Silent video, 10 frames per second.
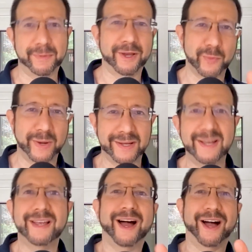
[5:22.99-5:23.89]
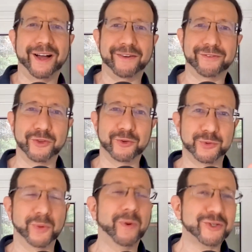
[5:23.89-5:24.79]
And by the way, for those
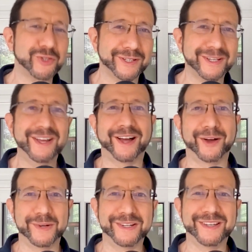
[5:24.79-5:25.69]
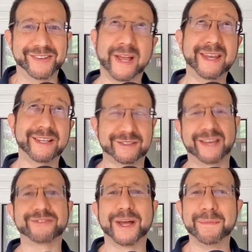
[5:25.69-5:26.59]
who are watching, we didn't give an
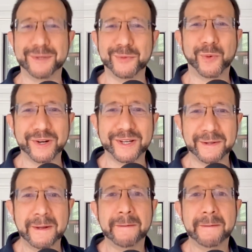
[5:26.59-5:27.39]
NSFW warning